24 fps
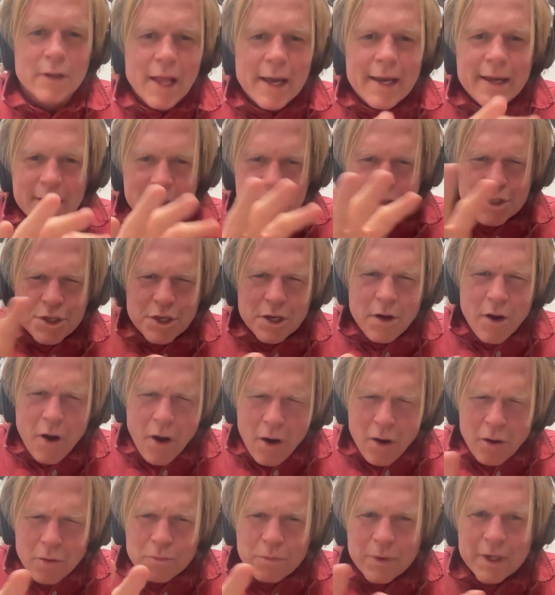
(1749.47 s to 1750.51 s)
Like it should
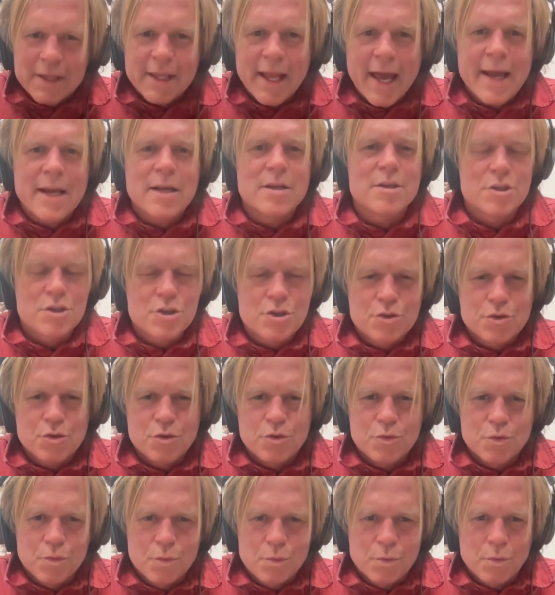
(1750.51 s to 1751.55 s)
all relate
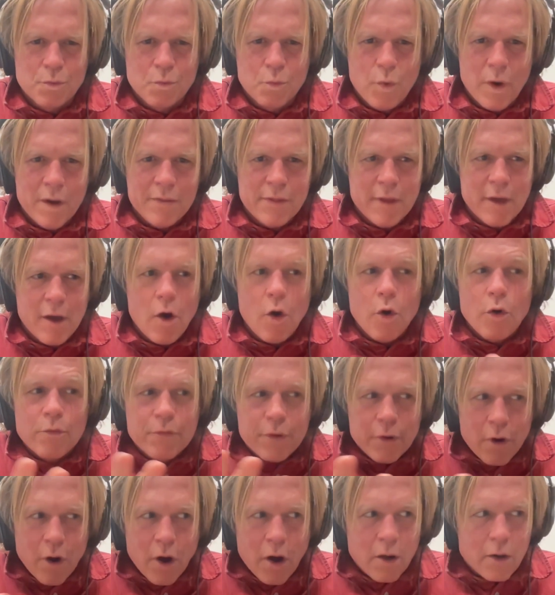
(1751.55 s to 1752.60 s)
to what the
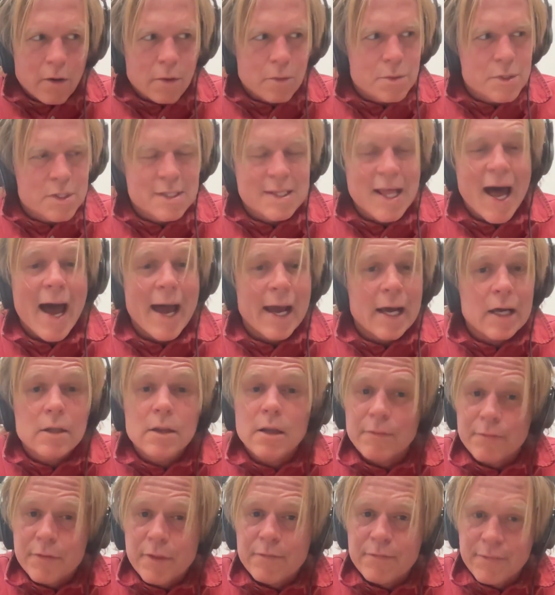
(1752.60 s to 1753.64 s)
overall
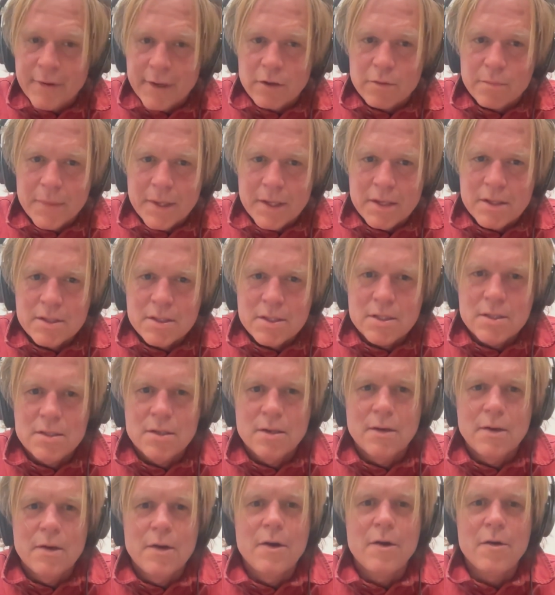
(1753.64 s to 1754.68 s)
style of the film is,
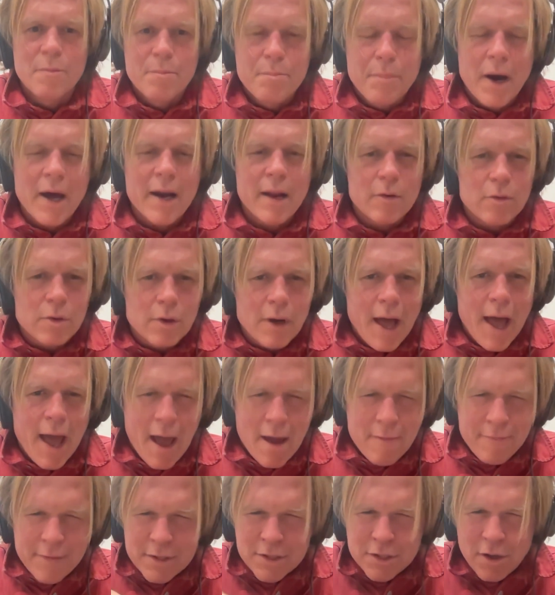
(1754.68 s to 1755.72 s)
but it will
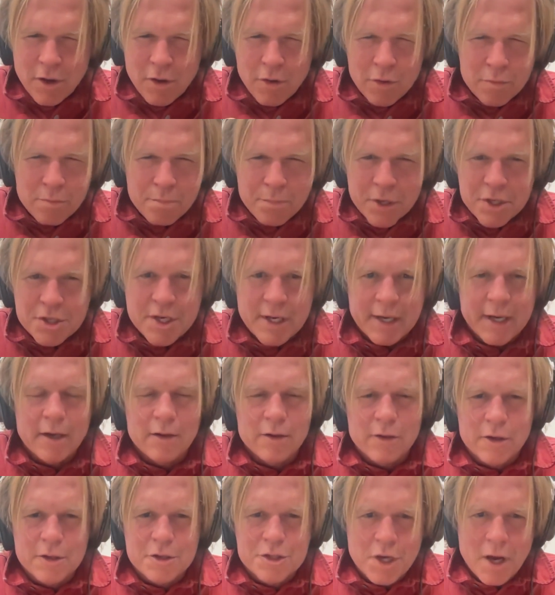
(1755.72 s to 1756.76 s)
have its own
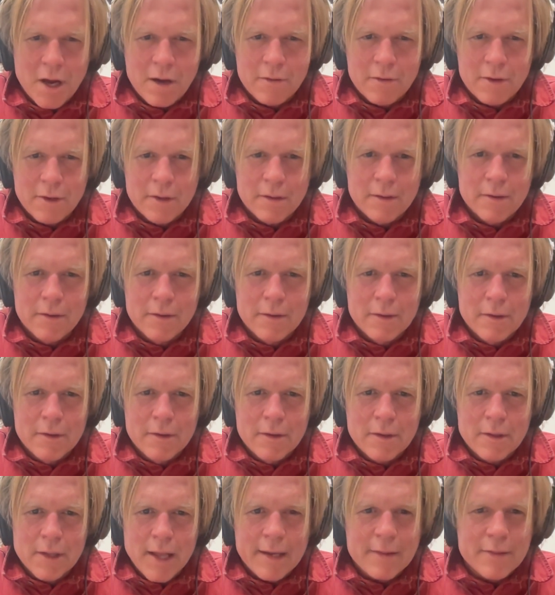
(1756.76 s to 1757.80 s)
particular genre.
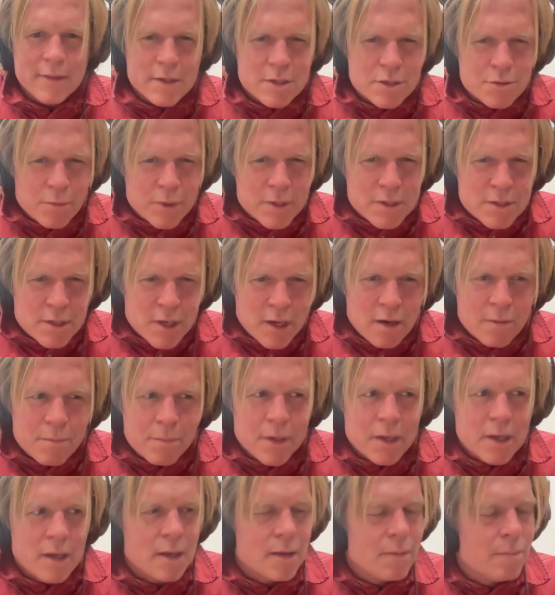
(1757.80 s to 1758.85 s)
Like this one's going to
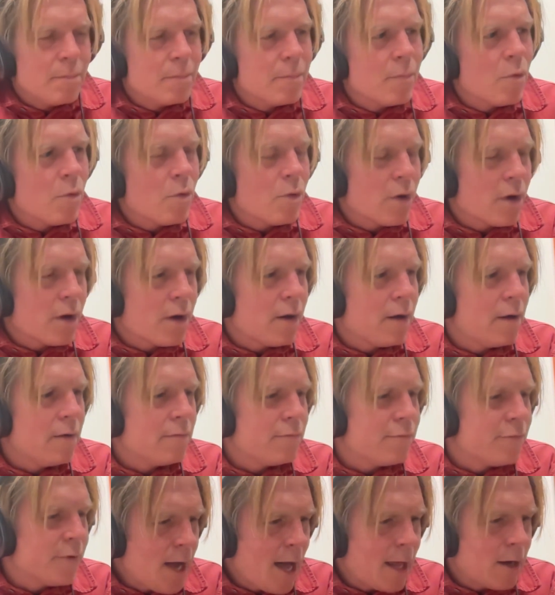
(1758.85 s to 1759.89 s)
be more
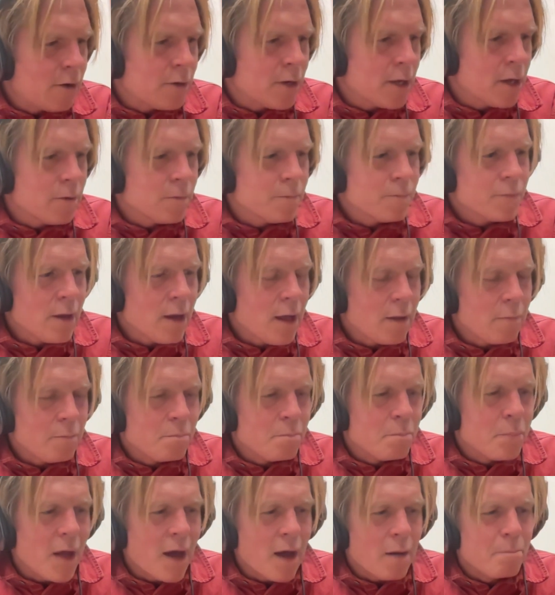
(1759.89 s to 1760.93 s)
of, I don't know,
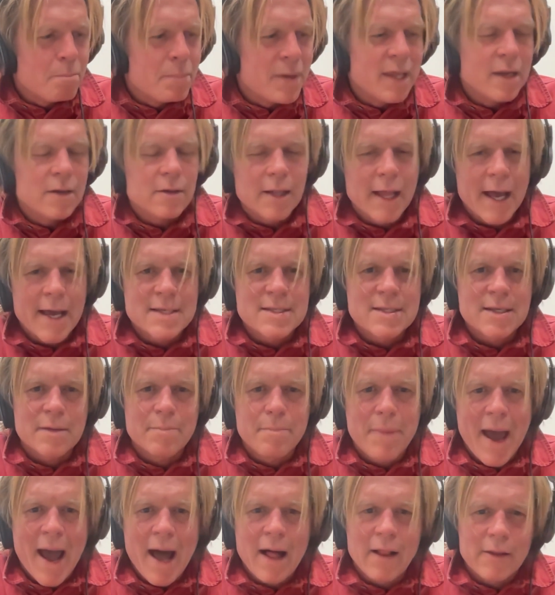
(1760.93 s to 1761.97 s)
a Beatlesque
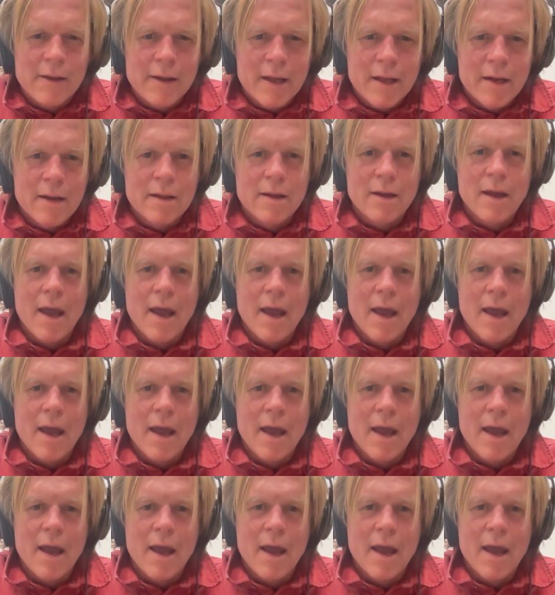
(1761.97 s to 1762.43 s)
ballad.